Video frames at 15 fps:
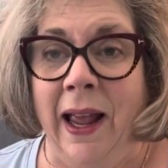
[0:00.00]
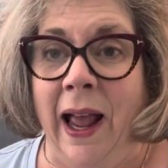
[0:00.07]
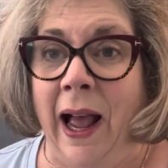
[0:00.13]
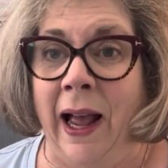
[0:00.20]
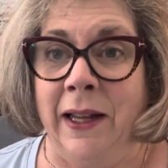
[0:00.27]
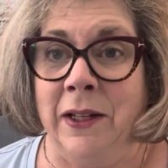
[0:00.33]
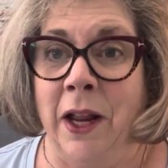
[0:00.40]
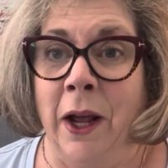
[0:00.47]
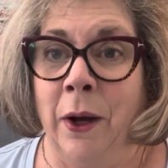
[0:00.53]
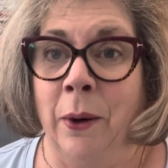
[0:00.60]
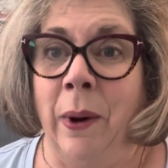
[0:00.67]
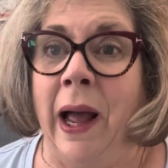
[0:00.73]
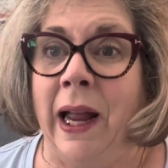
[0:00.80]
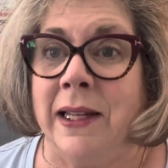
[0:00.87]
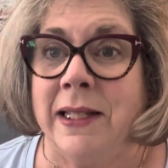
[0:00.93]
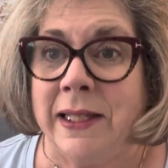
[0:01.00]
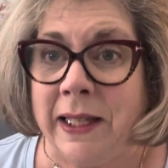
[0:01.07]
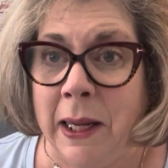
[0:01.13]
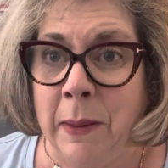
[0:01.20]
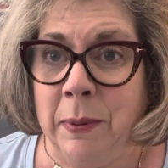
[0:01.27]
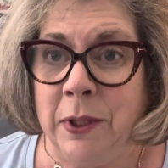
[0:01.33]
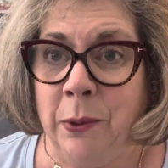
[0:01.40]
I know I
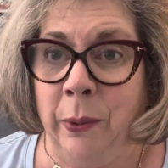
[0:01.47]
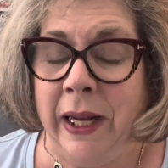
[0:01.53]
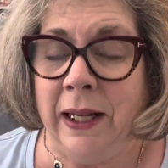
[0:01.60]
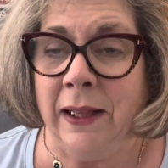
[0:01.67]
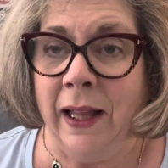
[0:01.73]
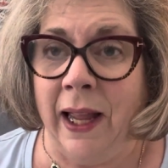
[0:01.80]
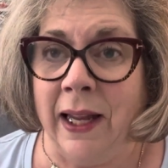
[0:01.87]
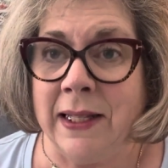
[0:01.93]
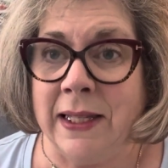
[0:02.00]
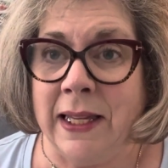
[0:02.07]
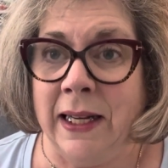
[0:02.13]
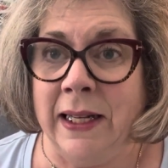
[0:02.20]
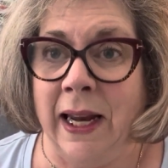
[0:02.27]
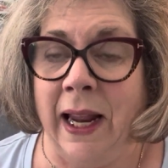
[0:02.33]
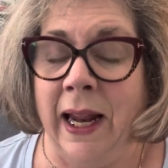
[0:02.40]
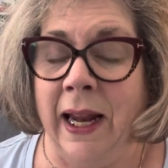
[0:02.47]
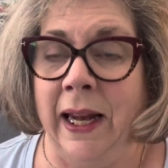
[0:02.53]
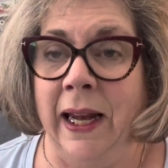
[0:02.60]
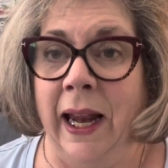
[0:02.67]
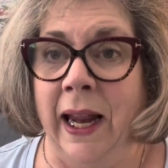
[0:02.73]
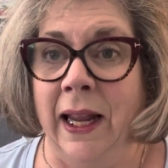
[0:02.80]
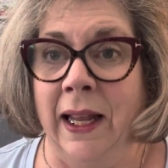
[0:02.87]
skipped a week last
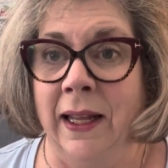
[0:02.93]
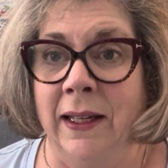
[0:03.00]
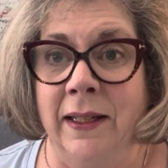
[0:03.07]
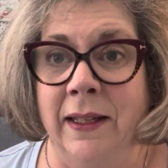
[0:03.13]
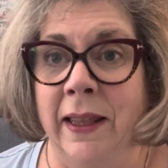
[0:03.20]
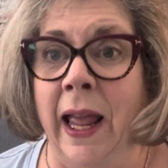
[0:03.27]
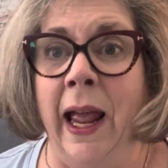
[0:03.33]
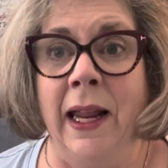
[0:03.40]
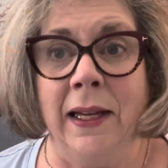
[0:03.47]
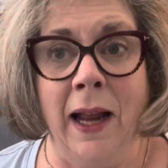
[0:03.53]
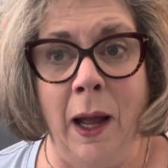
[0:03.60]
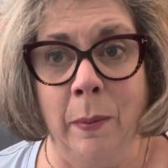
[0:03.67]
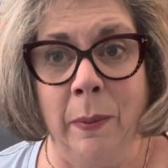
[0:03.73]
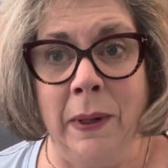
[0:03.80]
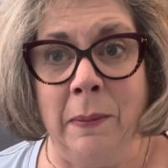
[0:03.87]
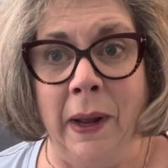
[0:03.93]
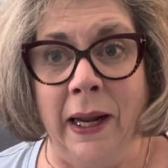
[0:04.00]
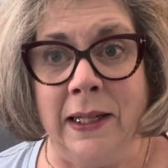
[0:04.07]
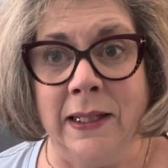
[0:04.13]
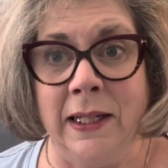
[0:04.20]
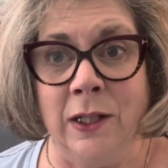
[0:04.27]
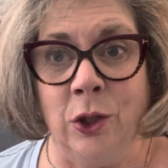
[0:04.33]
Sunday and that had not been my
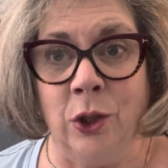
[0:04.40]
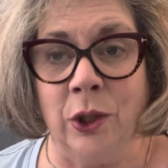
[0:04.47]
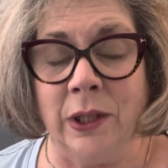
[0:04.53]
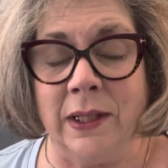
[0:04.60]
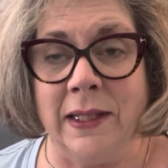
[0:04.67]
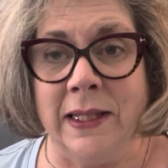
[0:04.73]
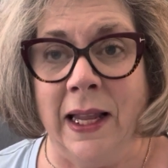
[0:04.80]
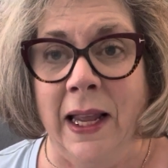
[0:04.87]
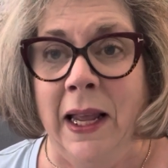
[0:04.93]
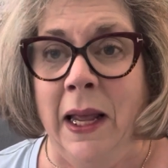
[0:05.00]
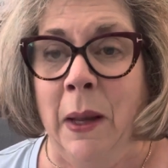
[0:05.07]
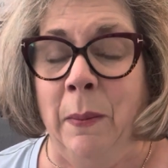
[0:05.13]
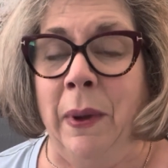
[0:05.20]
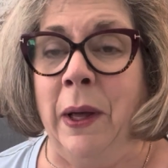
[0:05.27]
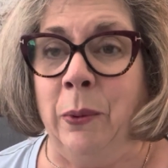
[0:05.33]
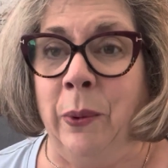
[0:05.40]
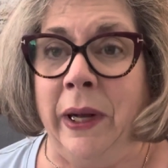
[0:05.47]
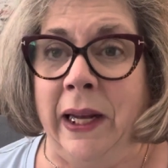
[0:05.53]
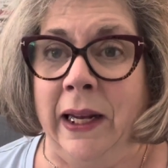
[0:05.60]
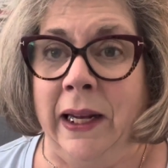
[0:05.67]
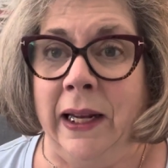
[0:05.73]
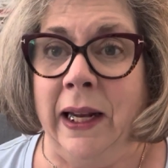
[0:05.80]
intentions, but
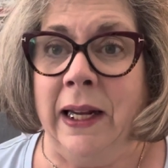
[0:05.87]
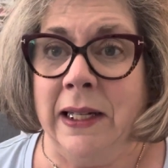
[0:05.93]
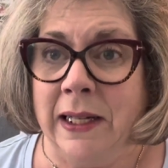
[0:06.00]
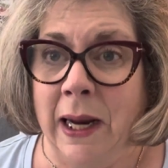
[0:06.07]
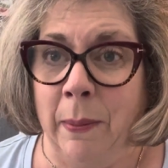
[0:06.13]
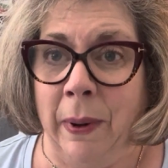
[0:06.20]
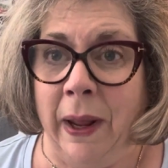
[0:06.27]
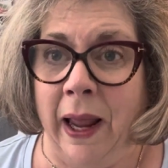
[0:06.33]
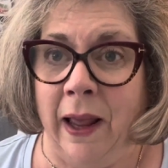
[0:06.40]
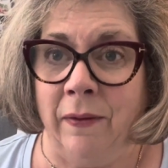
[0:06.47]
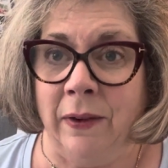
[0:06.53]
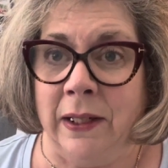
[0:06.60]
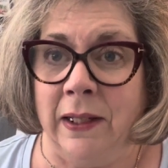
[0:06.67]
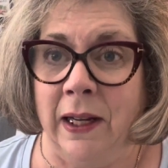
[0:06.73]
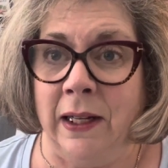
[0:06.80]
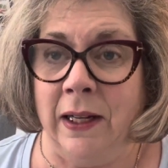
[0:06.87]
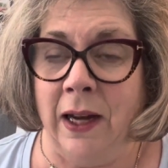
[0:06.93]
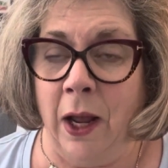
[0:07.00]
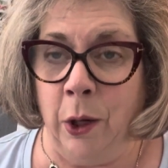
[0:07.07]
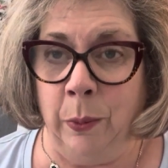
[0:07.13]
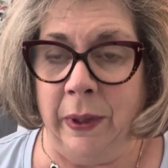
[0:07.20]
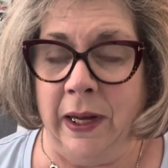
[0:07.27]
we ended up having an
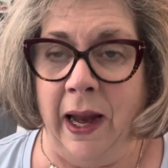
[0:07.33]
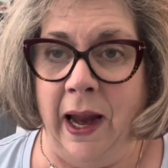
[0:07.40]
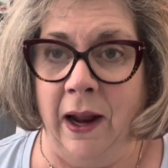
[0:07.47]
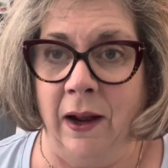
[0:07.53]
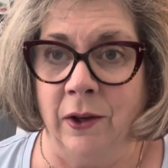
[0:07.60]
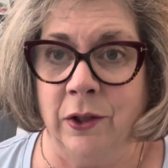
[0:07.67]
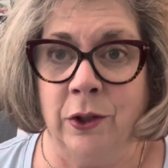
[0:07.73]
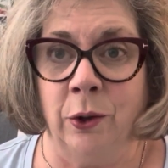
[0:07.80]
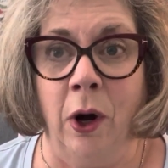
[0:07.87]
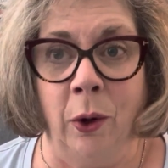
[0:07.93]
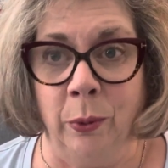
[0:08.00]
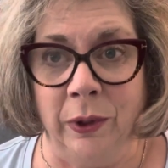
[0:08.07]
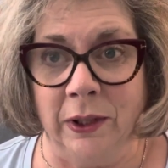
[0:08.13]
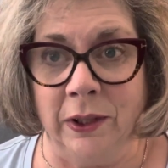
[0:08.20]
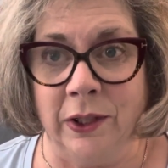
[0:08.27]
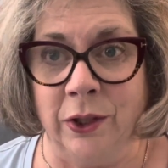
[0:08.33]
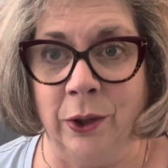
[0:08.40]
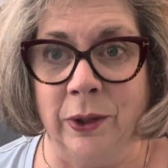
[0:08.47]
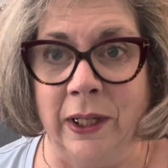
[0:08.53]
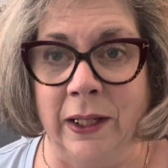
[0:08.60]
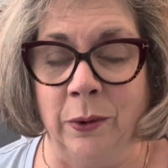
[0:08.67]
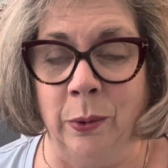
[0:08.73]
open house, or our realtor
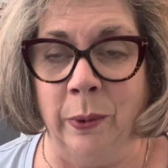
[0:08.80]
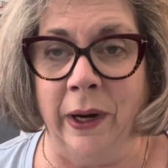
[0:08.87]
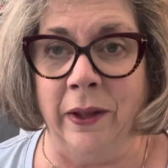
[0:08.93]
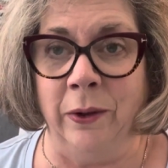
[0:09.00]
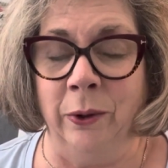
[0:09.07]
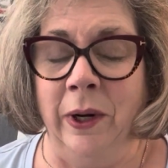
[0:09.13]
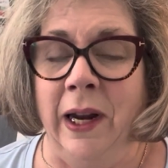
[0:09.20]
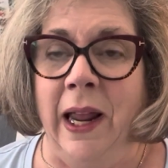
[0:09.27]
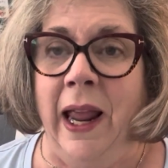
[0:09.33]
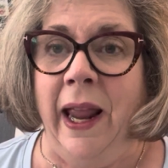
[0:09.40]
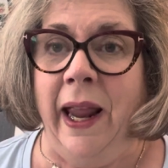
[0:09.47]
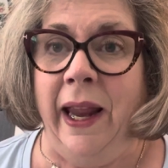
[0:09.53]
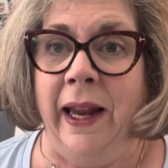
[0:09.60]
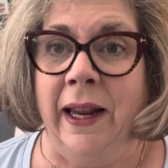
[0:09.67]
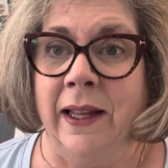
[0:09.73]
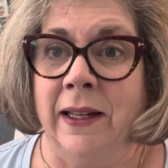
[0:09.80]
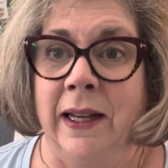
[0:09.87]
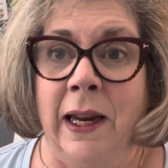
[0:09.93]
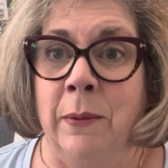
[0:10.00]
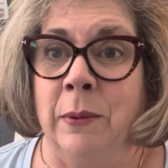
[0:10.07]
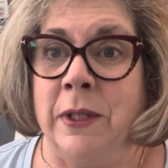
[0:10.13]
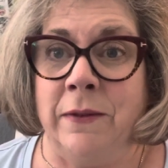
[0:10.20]
did rather,
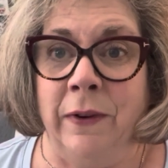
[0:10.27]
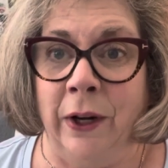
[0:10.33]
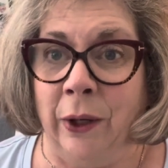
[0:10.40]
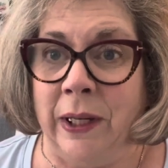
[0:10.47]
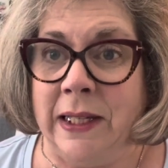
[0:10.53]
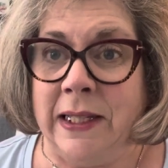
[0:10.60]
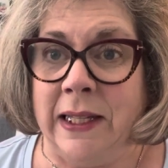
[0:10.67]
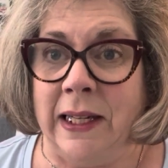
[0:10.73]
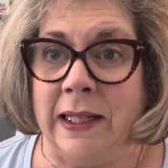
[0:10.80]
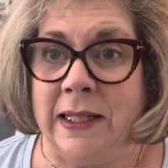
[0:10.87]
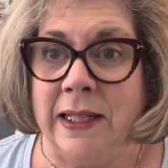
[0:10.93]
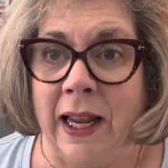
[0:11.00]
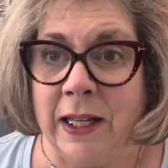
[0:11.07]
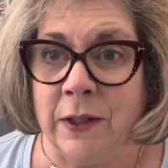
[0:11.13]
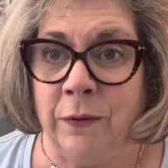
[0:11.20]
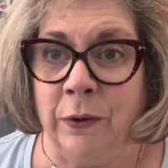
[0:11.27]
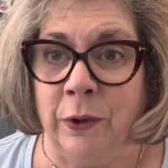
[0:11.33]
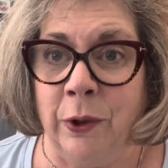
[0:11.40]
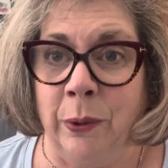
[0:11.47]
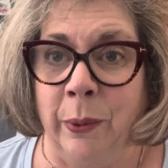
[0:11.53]
and it was very successful.